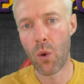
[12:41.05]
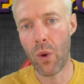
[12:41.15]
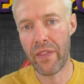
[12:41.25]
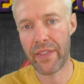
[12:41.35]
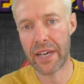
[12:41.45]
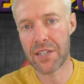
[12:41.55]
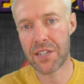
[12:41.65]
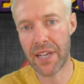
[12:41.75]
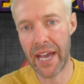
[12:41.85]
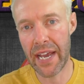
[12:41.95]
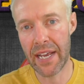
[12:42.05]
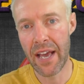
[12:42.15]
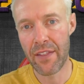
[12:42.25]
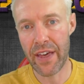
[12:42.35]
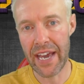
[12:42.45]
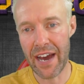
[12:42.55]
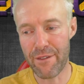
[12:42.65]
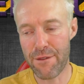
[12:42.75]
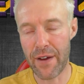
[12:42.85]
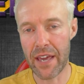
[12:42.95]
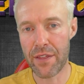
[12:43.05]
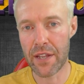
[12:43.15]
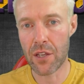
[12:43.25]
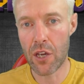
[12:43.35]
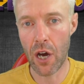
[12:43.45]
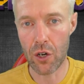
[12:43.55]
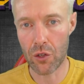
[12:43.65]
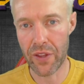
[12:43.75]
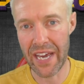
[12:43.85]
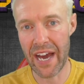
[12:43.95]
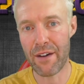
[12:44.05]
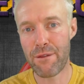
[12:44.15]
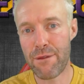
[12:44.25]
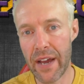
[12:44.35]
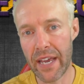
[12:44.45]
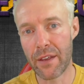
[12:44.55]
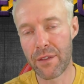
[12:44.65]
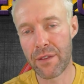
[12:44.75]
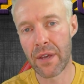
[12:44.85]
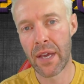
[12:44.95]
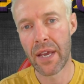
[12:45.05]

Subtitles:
when they say they have faith in God or they have faith